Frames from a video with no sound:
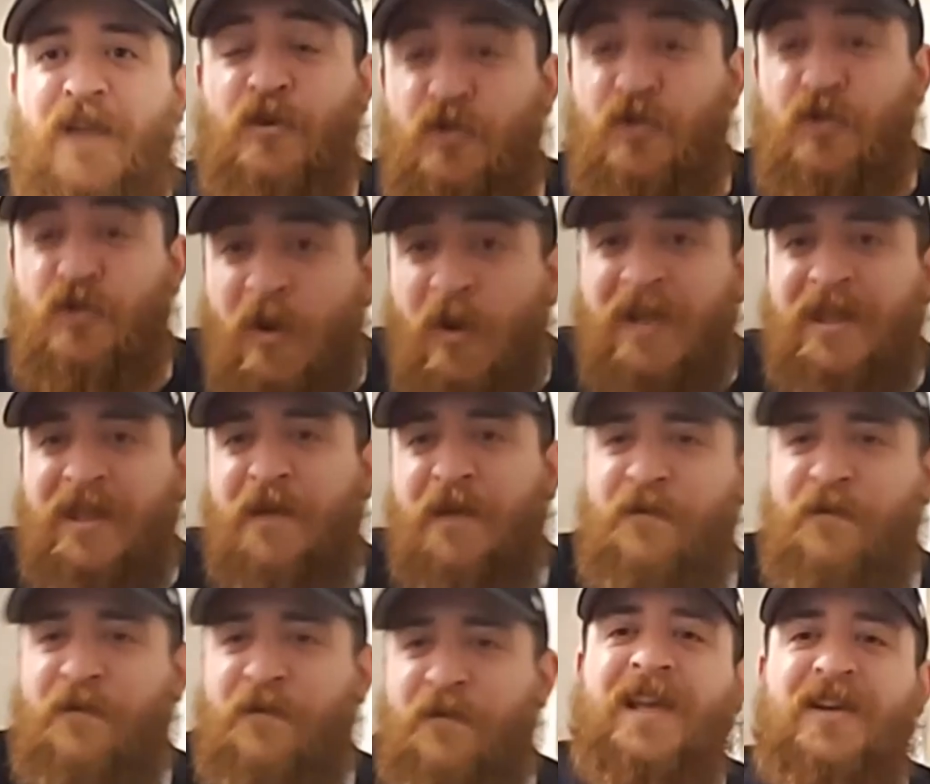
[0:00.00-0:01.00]
for doing their
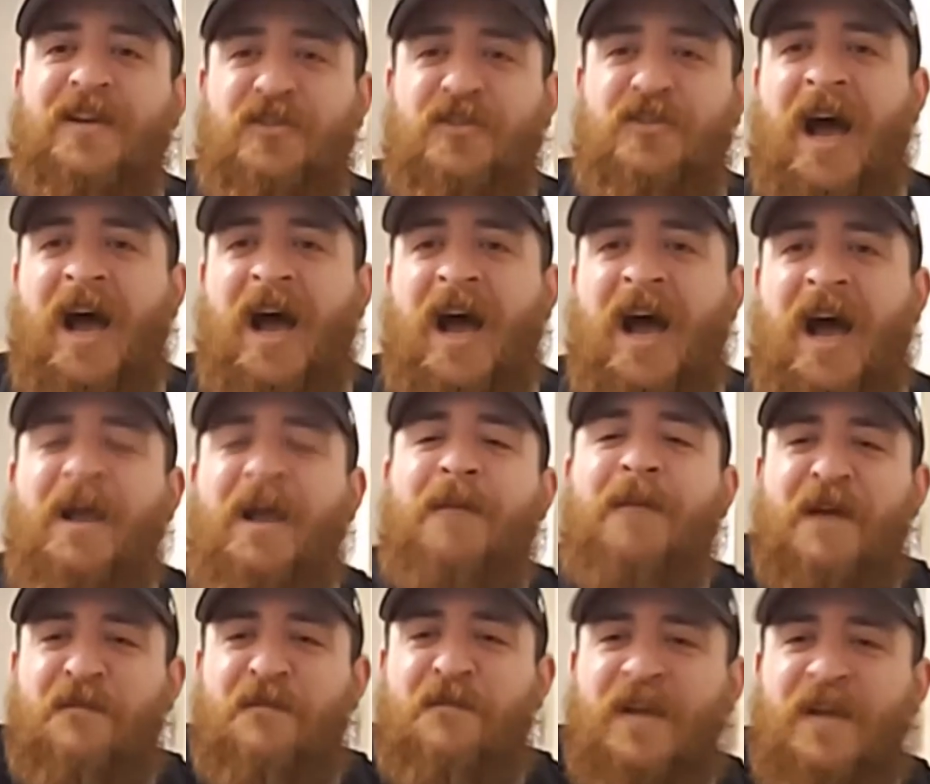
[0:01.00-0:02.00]
fucking job
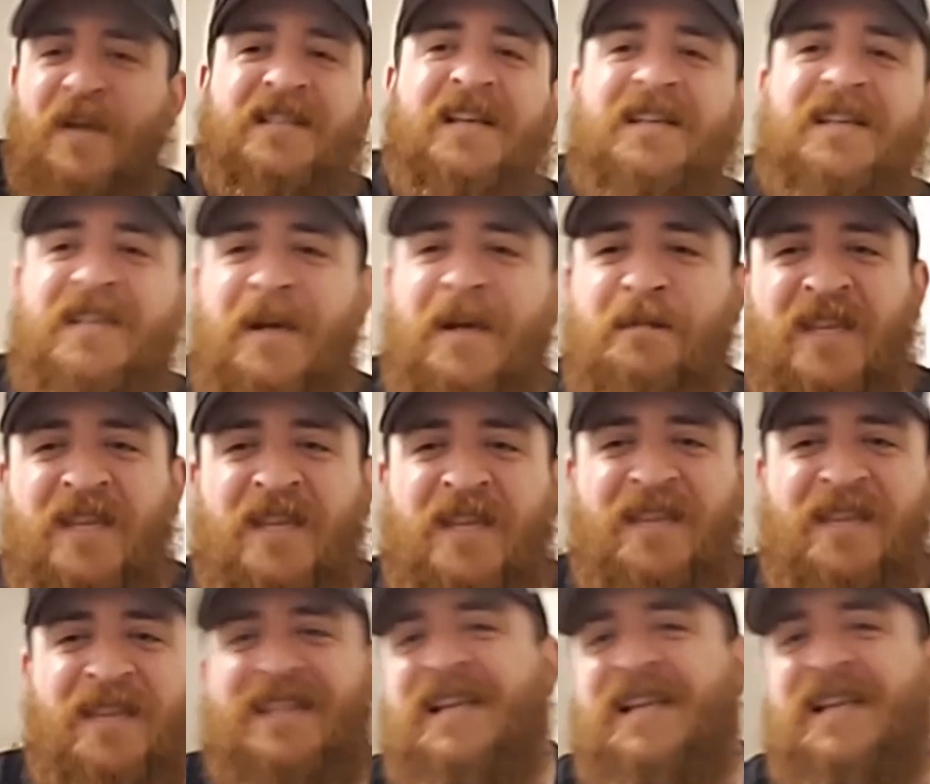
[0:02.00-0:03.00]
by fixing something they
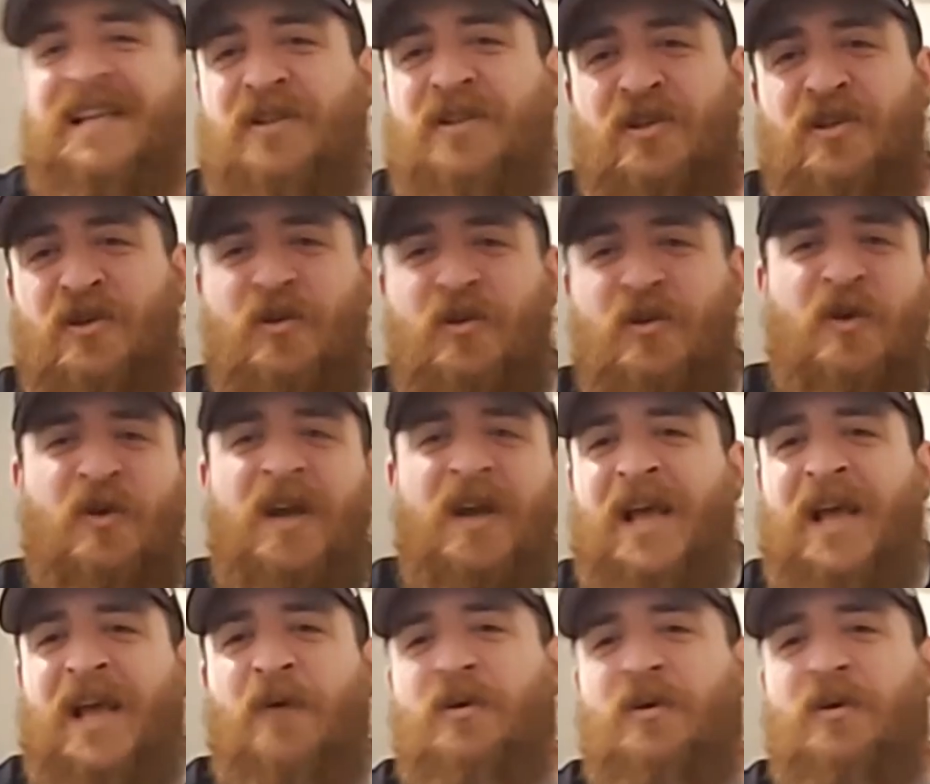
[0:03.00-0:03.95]
sent to you that